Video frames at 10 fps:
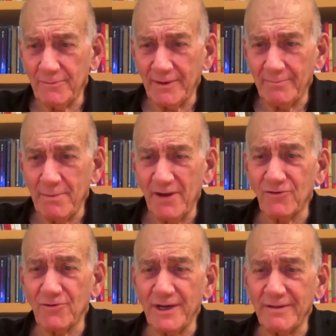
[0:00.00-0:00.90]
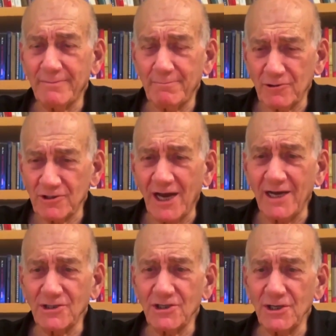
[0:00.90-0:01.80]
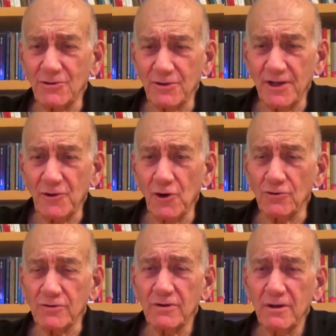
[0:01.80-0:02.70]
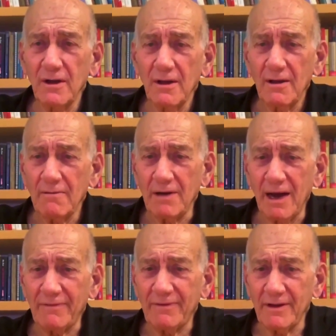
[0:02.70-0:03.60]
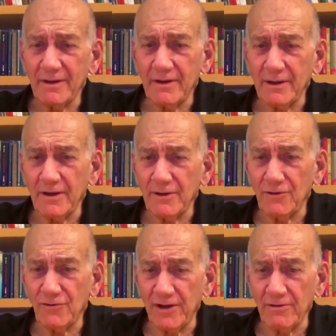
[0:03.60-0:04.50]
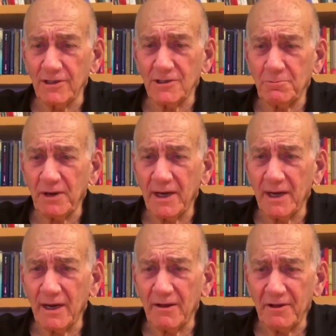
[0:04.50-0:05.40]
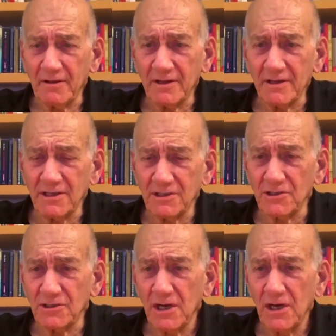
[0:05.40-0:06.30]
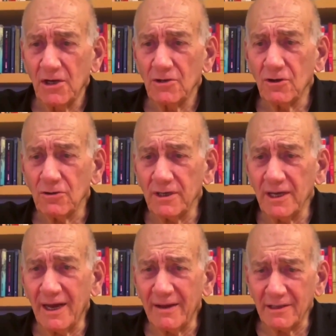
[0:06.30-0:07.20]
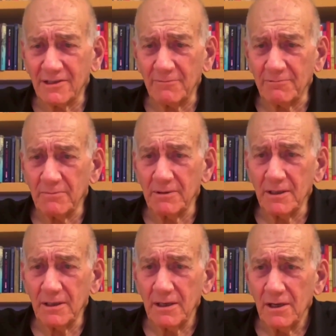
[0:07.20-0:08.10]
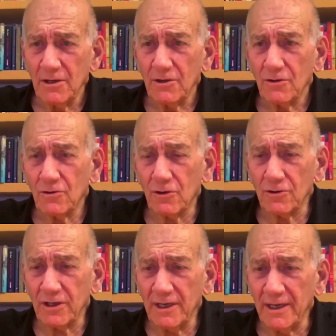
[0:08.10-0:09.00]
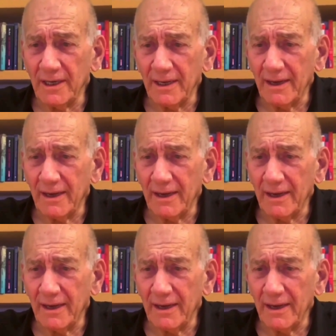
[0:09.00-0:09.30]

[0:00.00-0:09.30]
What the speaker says: measure it precisely to the dot. But generally speaking, I think that this is totally unacceptable, totally